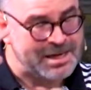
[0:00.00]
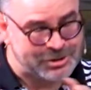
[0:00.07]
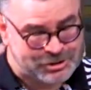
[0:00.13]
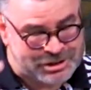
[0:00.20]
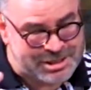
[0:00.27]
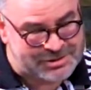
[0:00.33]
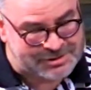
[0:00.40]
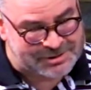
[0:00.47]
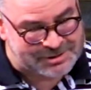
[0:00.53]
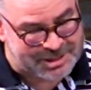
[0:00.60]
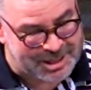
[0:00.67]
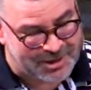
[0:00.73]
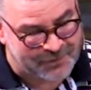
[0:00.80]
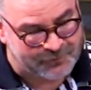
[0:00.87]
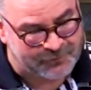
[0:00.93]
that Jesus
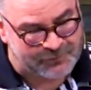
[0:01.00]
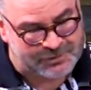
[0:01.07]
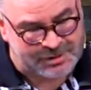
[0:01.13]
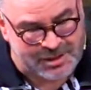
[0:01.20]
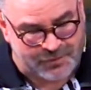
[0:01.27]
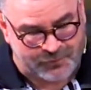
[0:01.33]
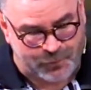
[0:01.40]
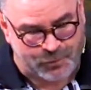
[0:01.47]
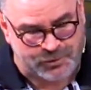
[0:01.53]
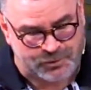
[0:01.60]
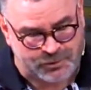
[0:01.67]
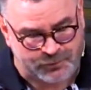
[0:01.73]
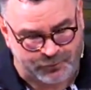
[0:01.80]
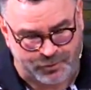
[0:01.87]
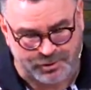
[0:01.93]
gives in
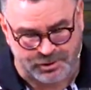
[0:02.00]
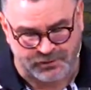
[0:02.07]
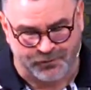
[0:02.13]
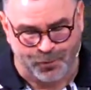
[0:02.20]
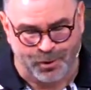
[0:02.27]
verses